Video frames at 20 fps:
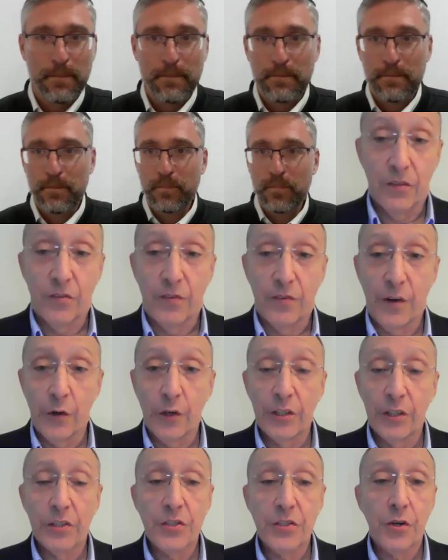That's very
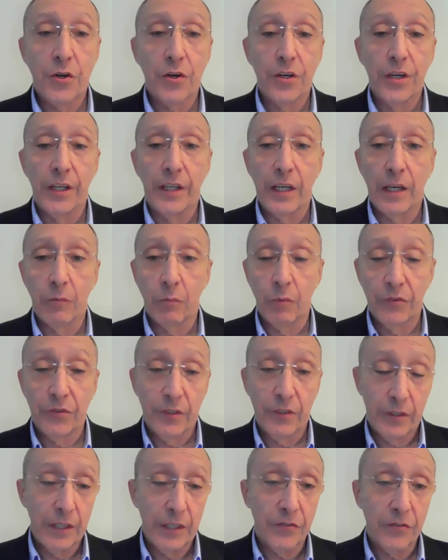discerning. I
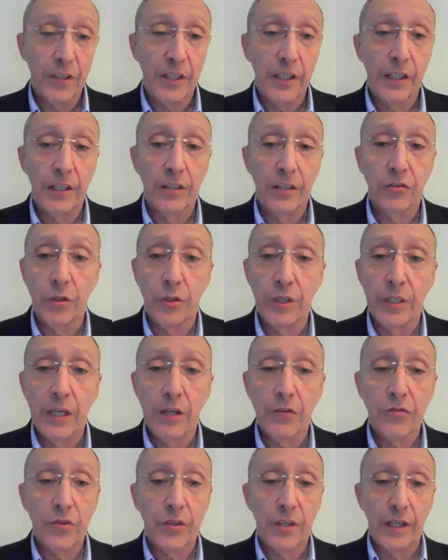was listening into it
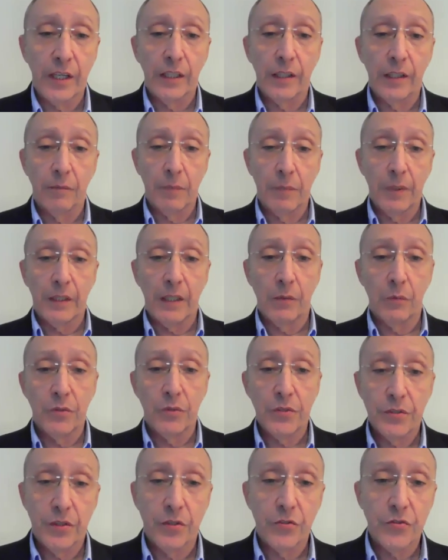yesterday, and I admit I
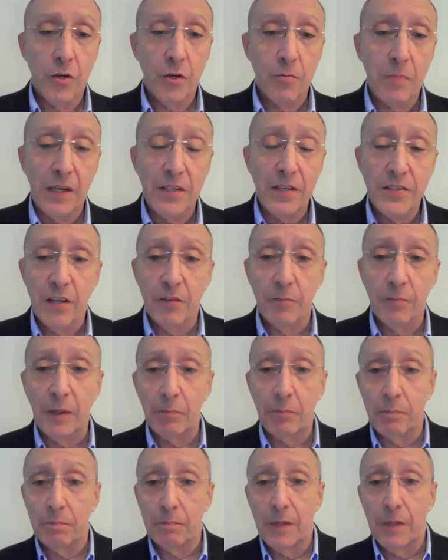was disturbed myself, but
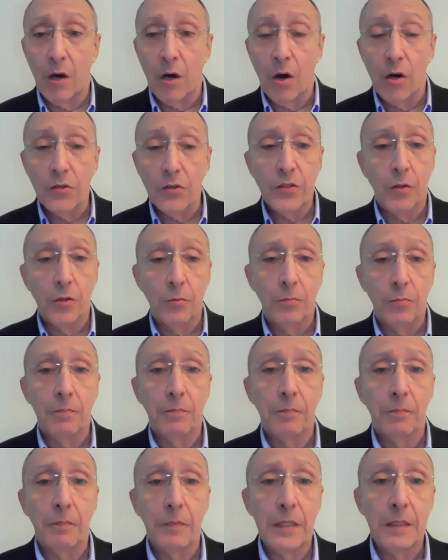also
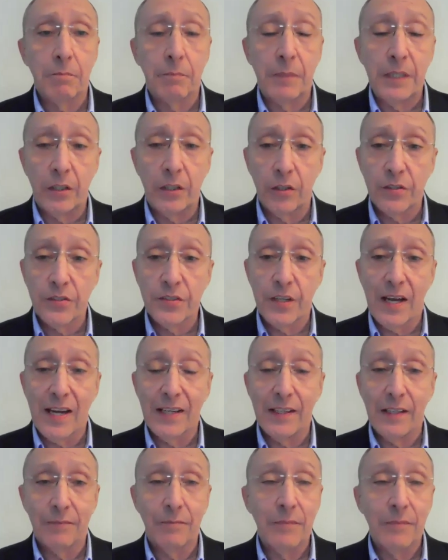because
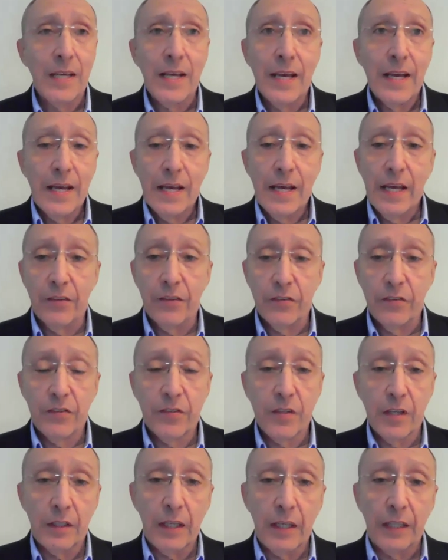
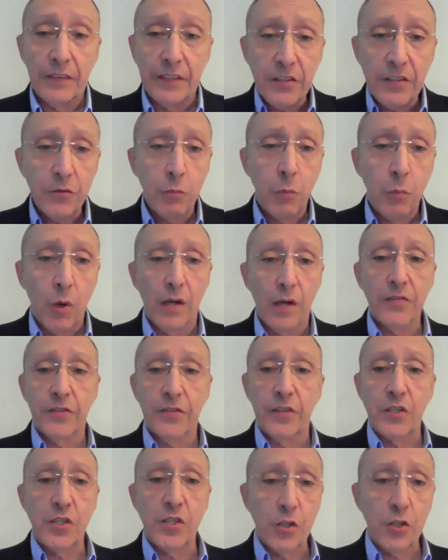
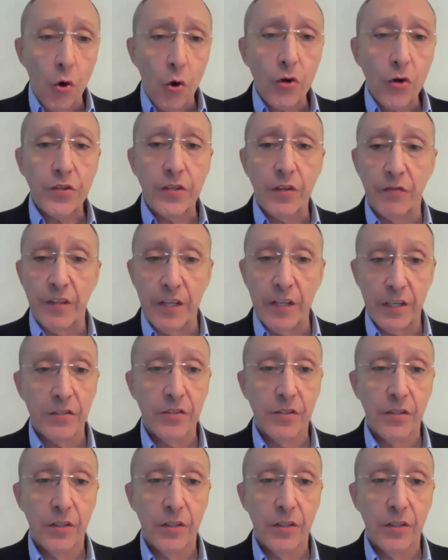the source of this